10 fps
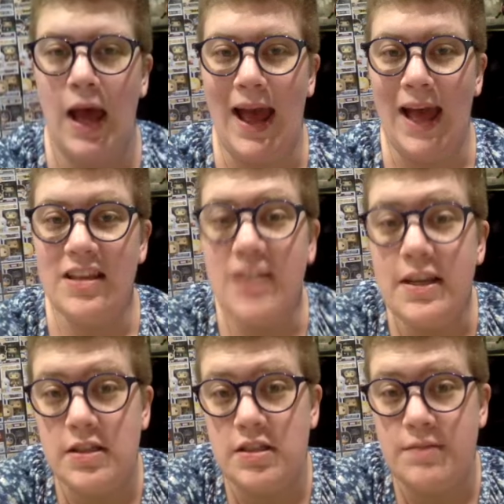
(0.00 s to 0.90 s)
as I
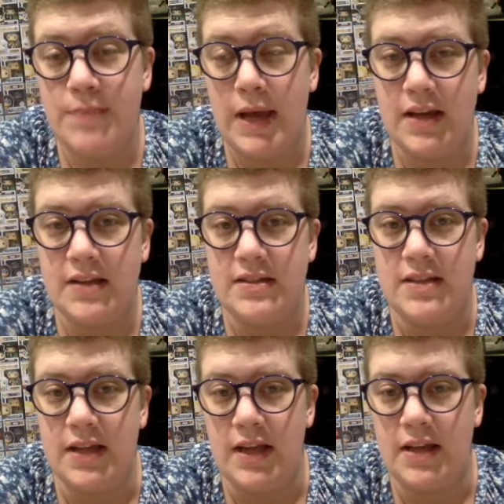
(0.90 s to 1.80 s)

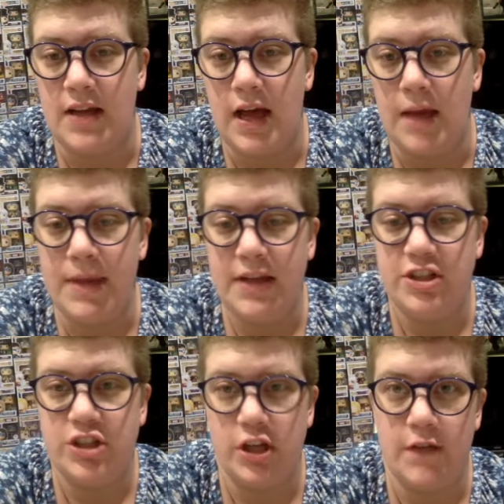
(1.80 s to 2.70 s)
suspected, a big
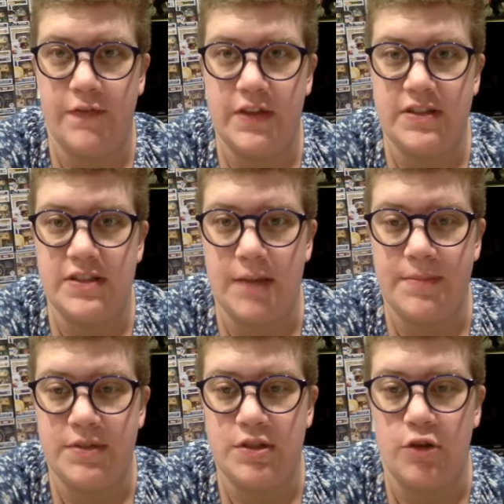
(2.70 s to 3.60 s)
chunk of this
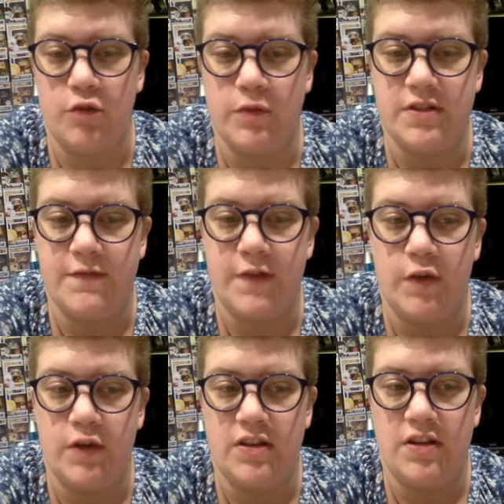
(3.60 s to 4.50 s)
episode was
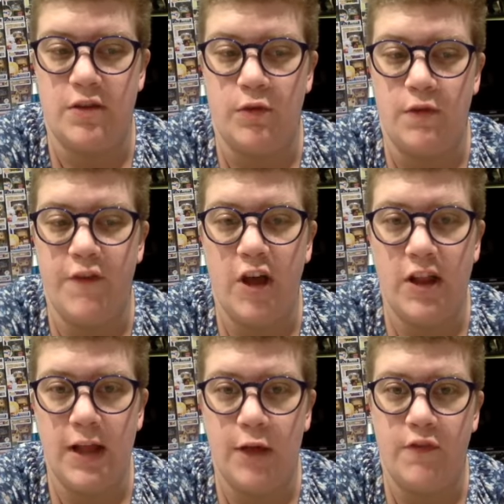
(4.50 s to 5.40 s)
devoted to the
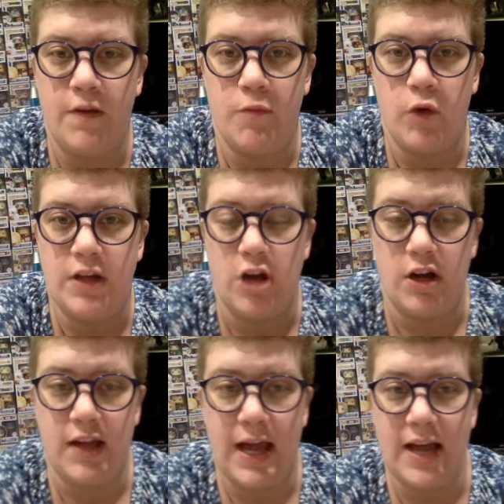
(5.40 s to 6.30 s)
fallout from what
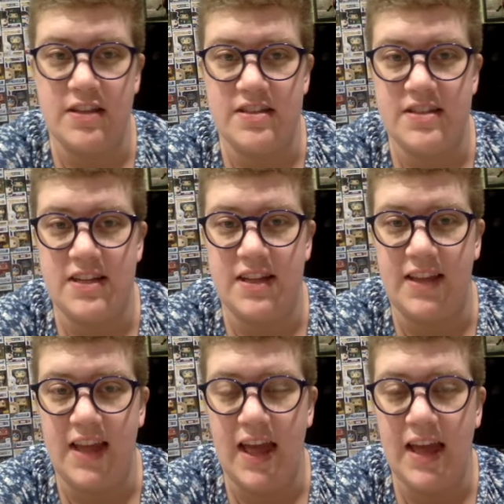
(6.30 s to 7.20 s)
Don Callis did at
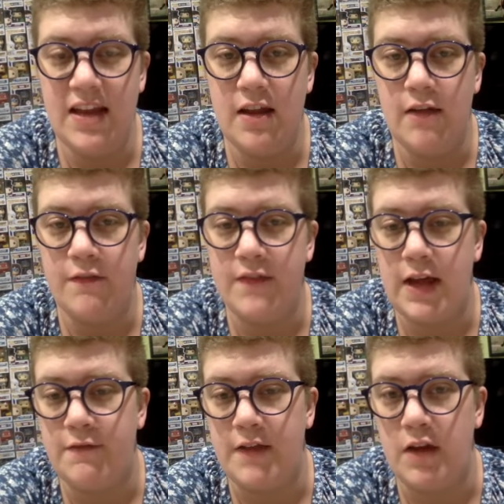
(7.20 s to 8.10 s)
the end of that
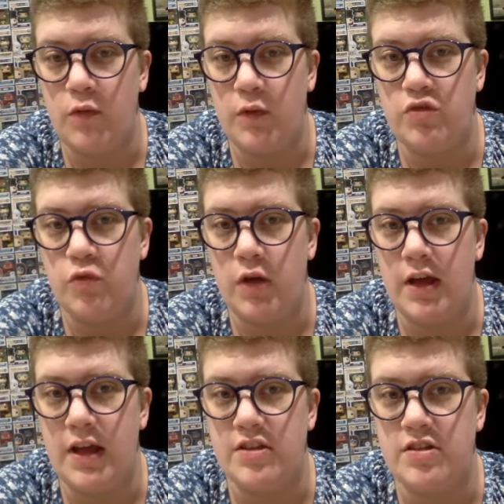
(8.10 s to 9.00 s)
event, which
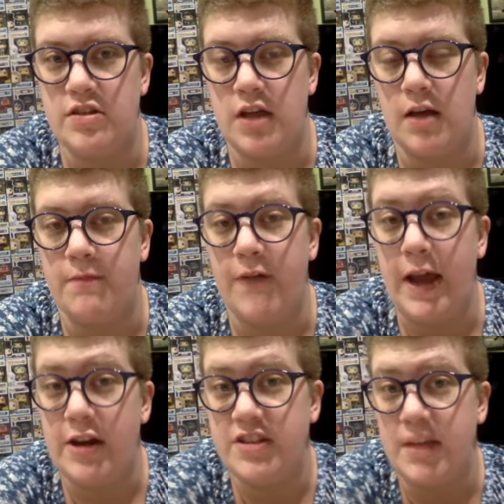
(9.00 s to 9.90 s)
was
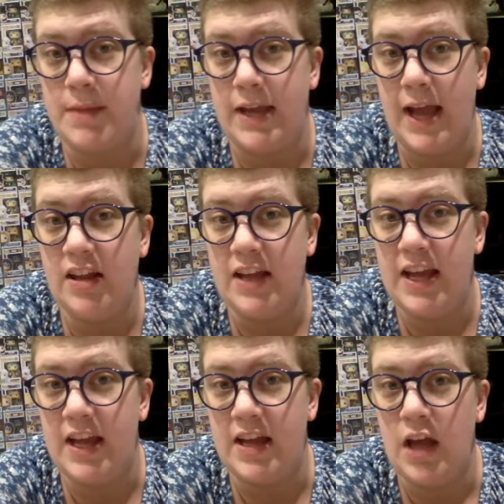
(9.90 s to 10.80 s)
fire Sami
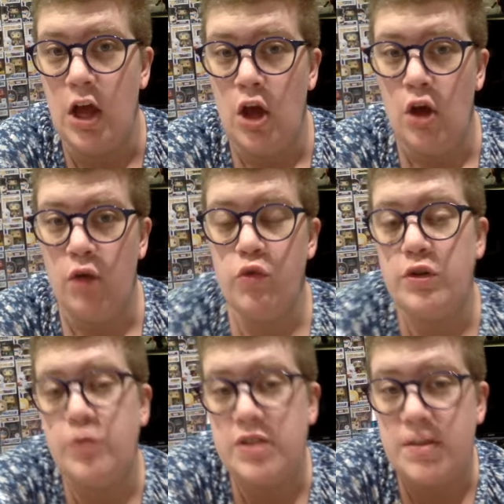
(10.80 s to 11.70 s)
Callihan,
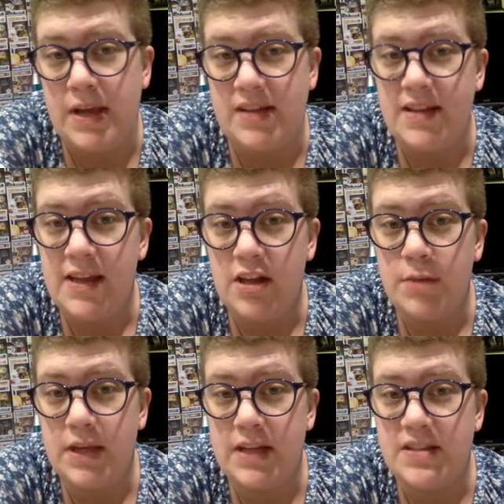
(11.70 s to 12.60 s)
which was a big deal
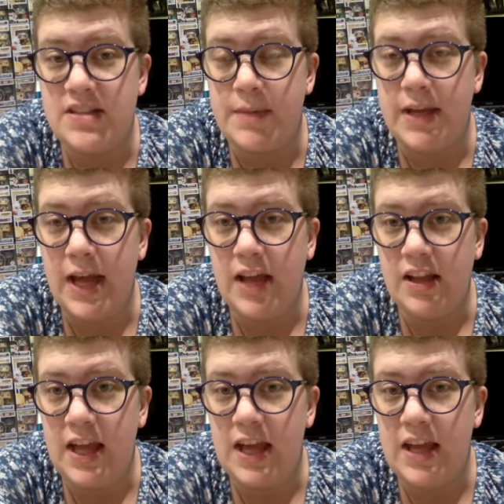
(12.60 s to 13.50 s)
because Sami
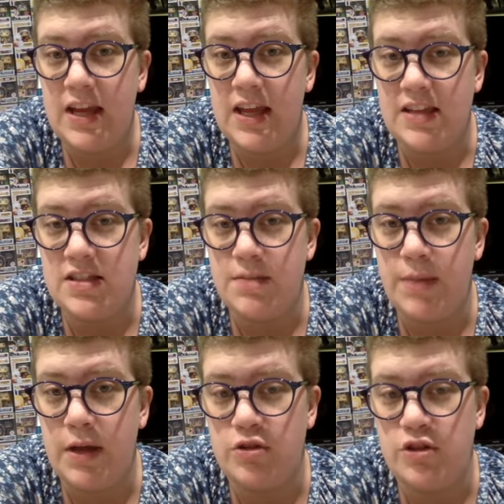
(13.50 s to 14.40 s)
Callihan is
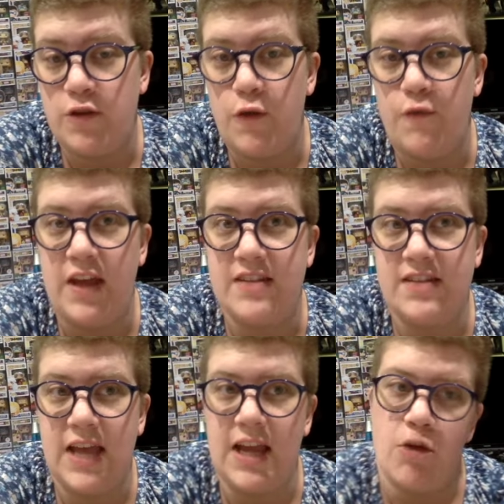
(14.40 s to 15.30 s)
supposed to face
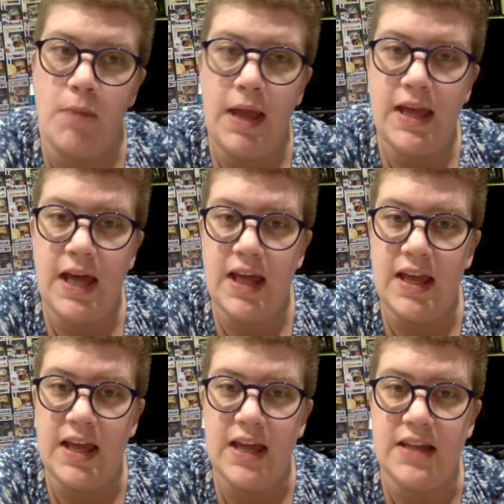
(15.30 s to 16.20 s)
Kenny Omega
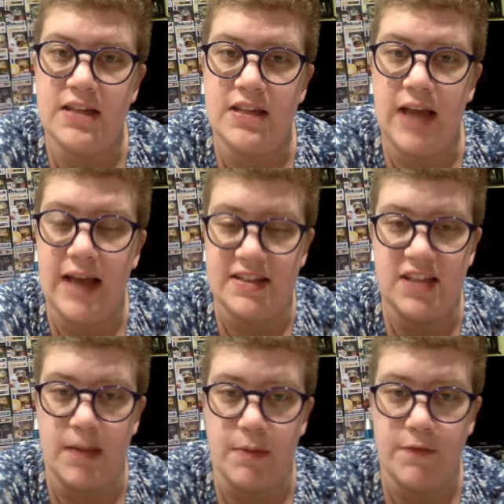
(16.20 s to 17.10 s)
in at
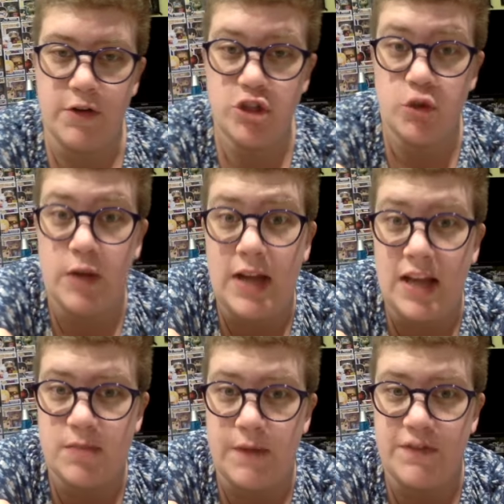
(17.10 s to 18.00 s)
Slammiversary
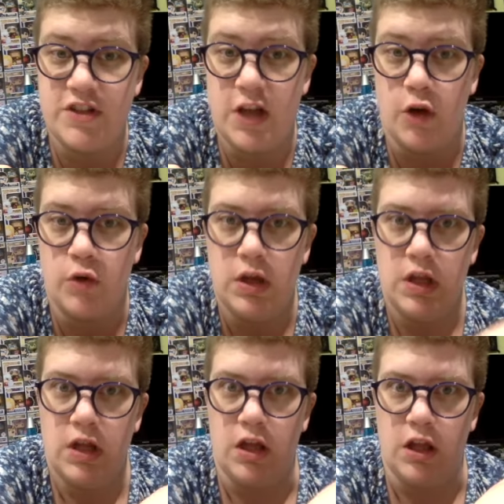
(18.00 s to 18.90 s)
next month. So
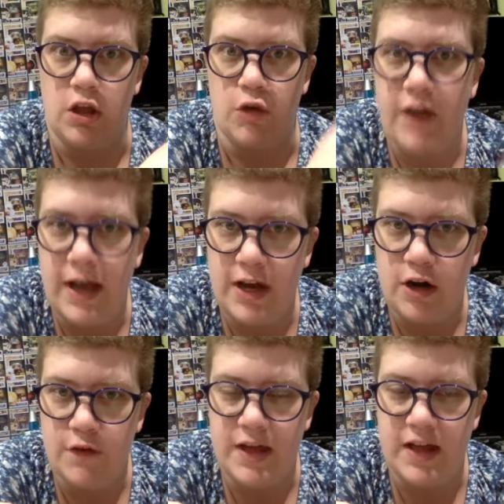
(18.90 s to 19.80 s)
you
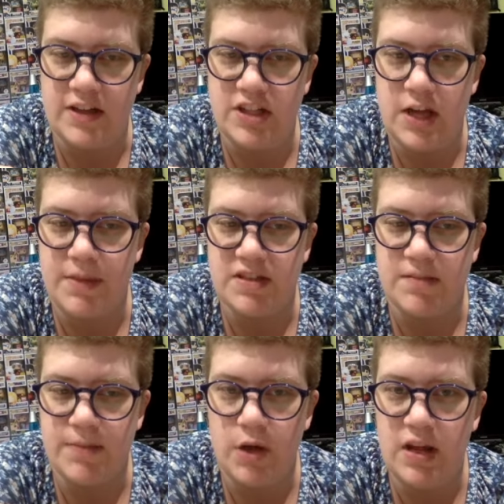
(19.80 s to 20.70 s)
fire the champion's
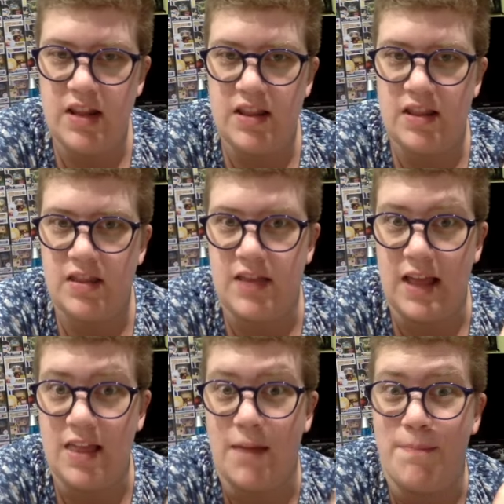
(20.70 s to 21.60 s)
opponent,
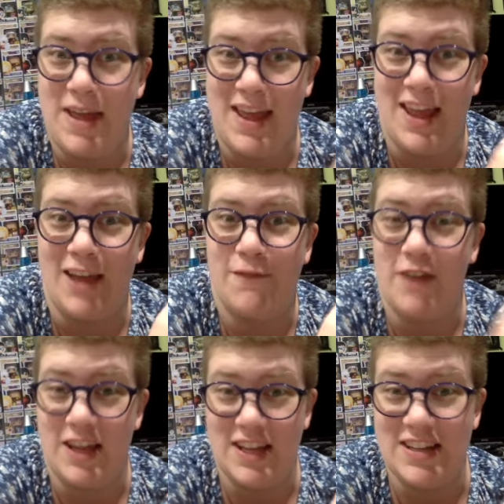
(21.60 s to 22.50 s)
that's a big
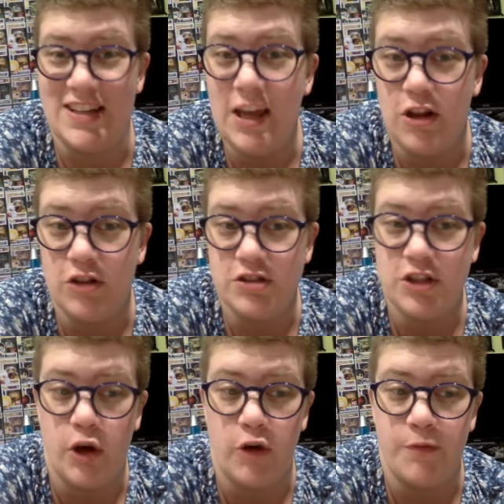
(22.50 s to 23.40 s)
freaking deal.
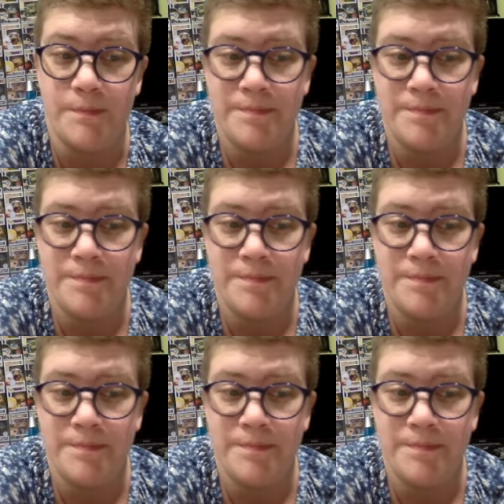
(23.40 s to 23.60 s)
So